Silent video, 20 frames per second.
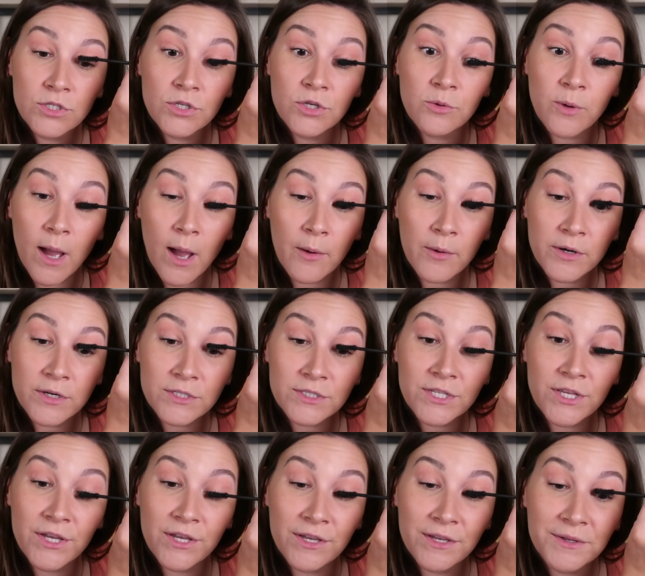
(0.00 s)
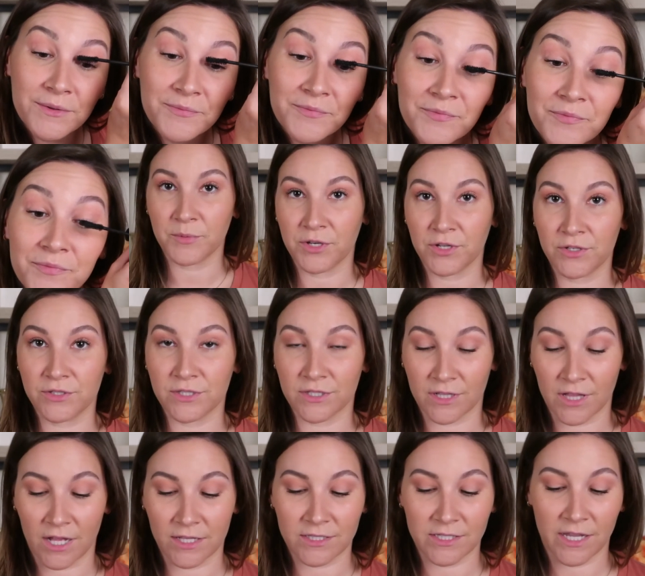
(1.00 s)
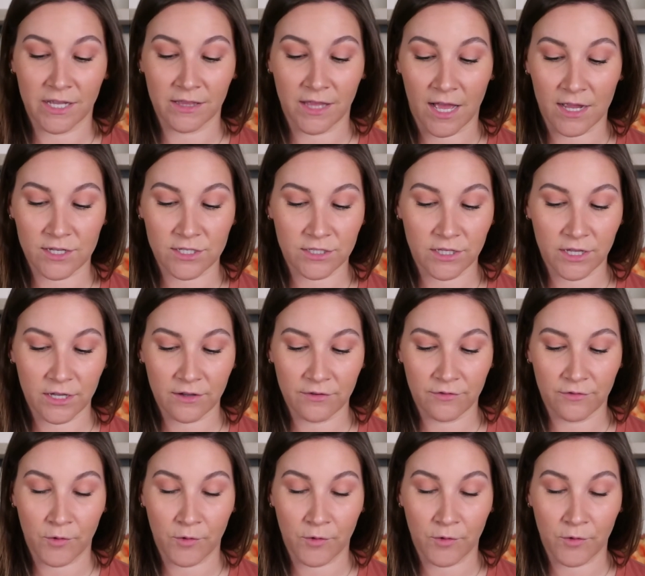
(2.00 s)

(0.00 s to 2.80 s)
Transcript: 2 hours. I'm going to use the Glossier Lash Slick